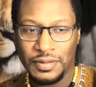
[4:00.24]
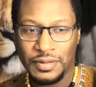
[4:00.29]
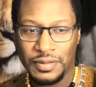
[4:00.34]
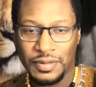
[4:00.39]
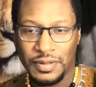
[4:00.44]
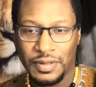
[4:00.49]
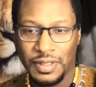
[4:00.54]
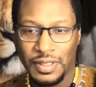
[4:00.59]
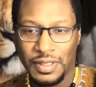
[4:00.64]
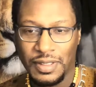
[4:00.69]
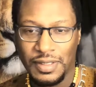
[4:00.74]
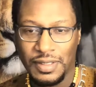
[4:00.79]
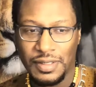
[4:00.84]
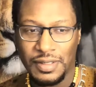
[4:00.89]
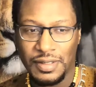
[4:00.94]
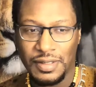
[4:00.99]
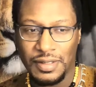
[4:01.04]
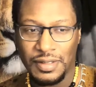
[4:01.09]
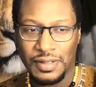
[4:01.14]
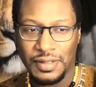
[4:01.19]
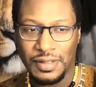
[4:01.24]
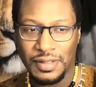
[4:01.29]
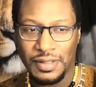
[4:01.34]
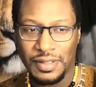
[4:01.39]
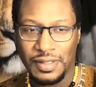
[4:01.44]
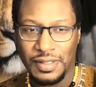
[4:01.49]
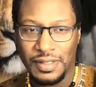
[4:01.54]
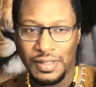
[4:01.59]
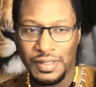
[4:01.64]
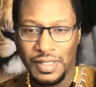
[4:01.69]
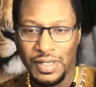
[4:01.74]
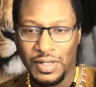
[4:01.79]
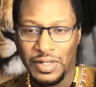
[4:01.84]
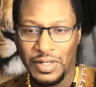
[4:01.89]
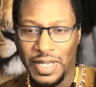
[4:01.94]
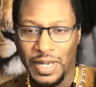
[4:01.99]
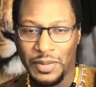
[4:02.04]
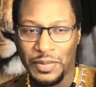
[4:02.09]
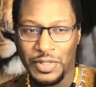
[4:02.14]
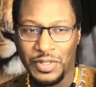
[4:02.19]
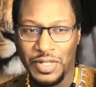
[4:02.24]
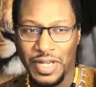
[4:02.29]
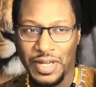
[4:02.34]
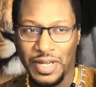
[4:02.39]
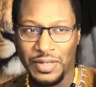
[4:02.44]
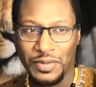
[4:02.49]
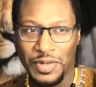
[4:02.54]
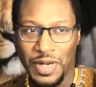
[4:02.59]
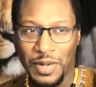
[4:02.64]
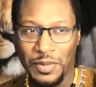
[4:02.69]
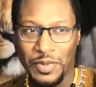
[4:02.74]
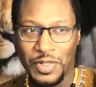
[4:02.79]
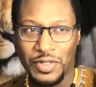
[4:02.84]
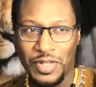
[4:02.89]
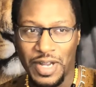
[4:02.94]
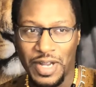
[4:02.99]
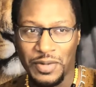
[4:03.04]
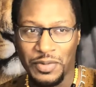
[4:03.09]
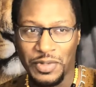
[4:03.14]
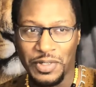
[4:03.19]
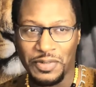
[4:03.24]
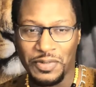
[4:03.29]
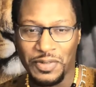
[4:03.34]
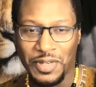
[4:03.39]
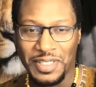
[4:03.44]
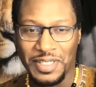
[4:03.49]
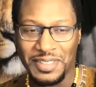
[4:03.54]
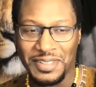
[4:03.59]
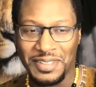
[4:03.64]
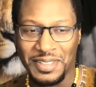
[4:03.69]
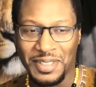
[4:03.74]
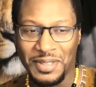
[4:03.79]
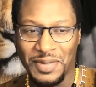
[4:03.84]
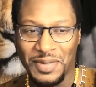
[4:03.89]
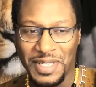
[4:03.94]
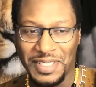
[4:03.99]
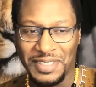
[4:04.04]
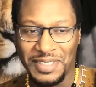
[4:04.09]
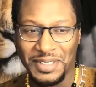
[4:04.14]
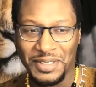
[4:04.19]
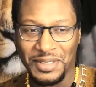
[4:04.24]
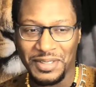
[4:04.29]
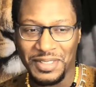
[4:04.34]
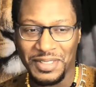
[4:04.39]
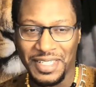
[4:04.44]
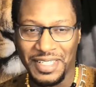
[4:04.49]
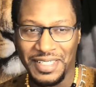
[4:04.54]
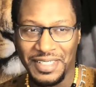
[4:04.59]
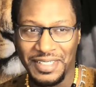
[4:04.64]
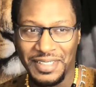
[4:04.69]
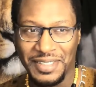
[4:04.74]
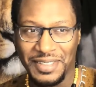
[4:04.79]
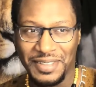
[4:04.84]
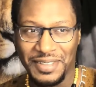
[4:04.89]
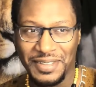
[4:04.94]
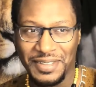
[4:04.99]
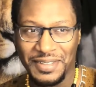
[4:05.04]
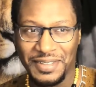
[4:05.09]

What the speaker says: y'all hearing double? Okay, I'm gonna try to refresh and see if I still stay in here.